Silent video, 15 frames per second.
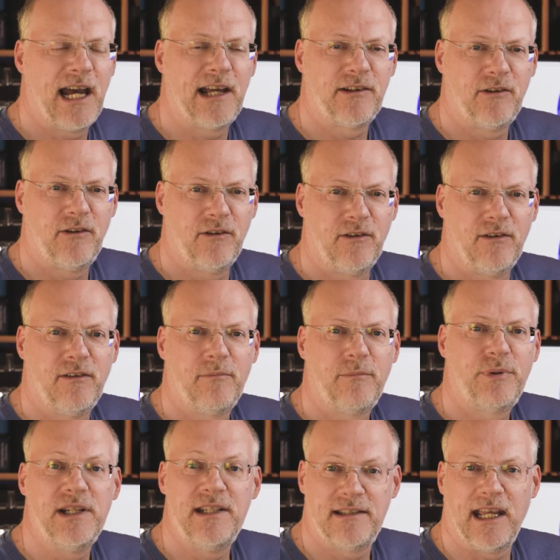add-on
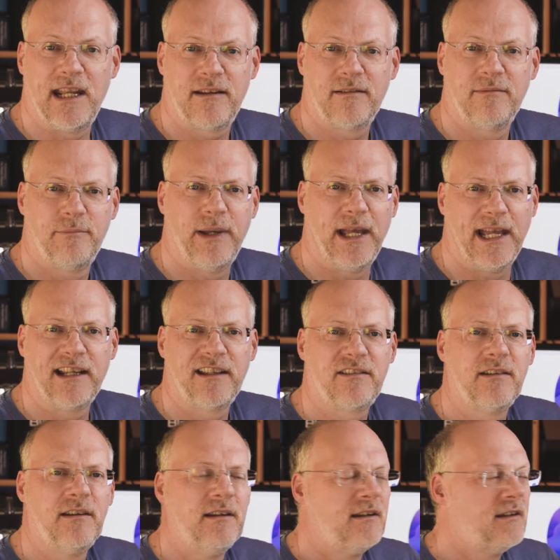preset packs,
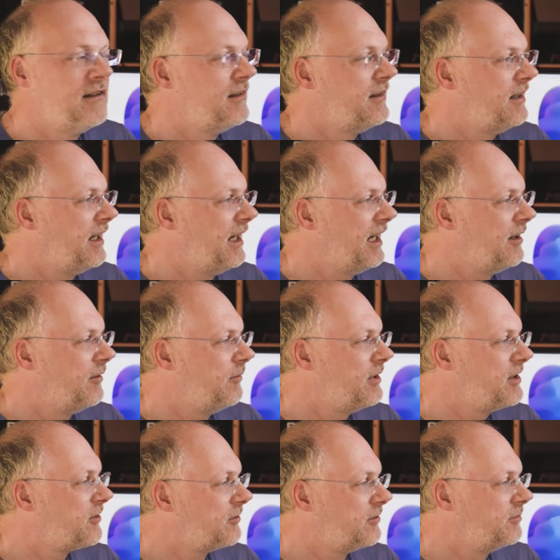
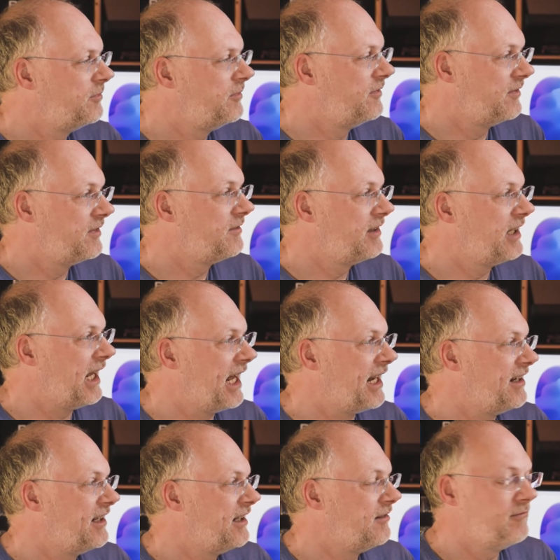which are all really
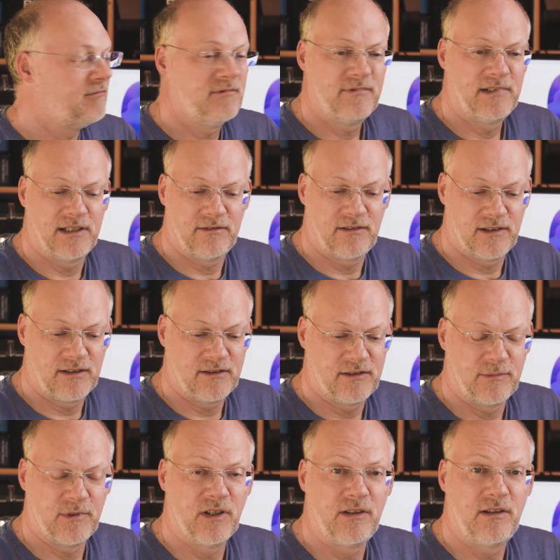handy and
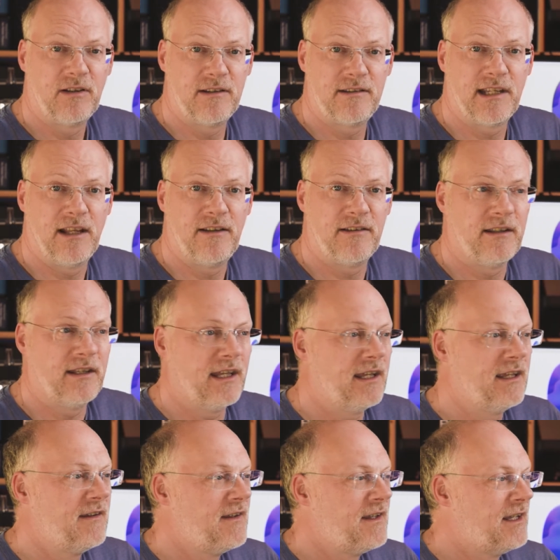some good sounds in there.
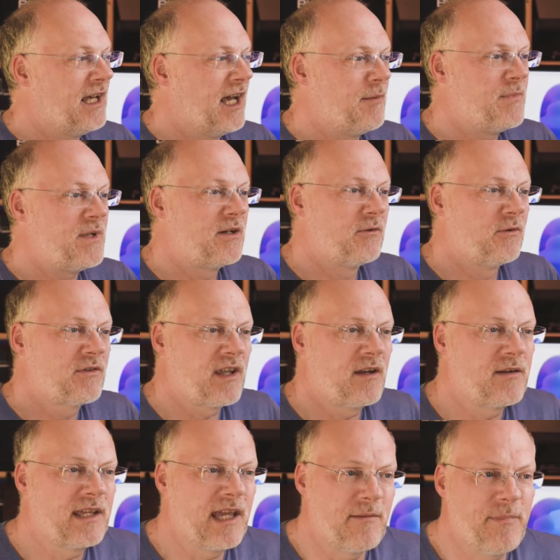You can
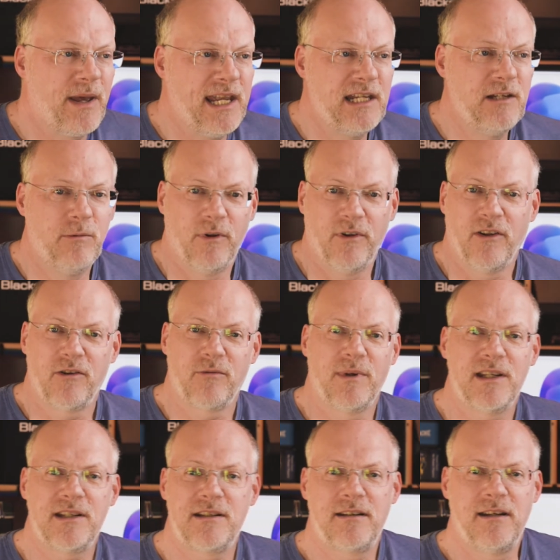also get paid ones
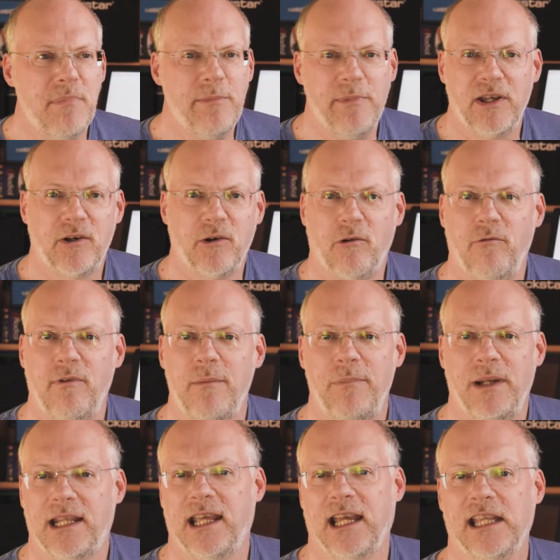which mimic or
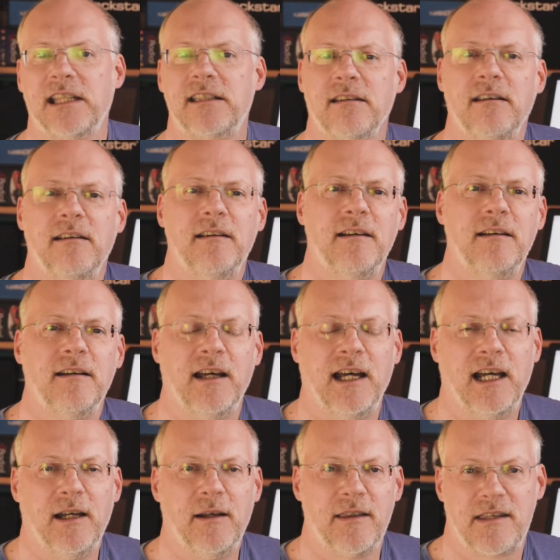replicate
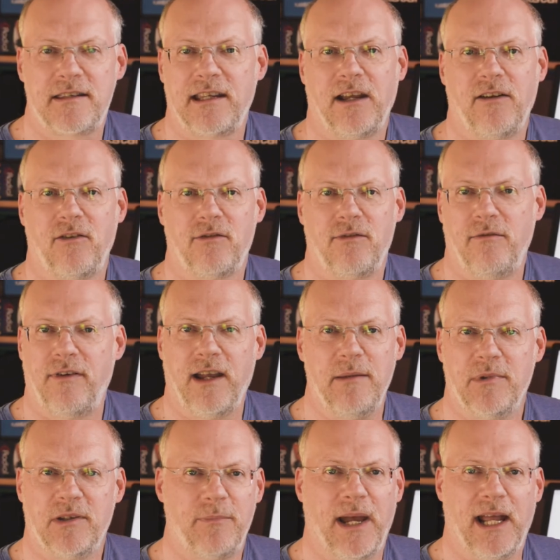the sounds from
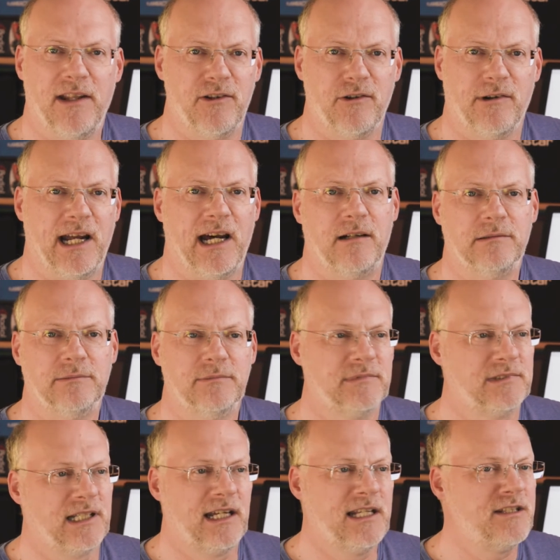famous bands or
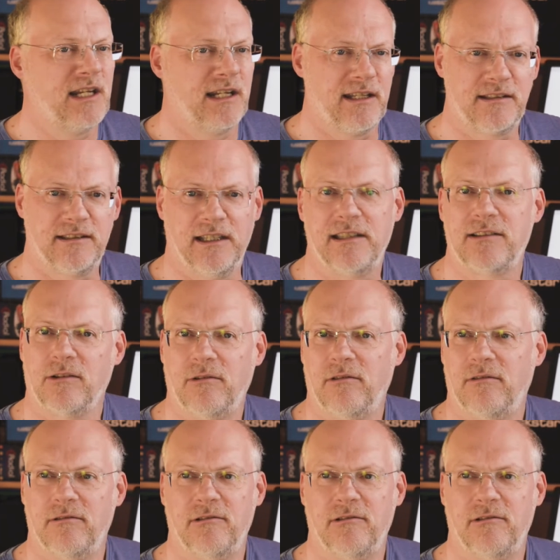albums like Genesis or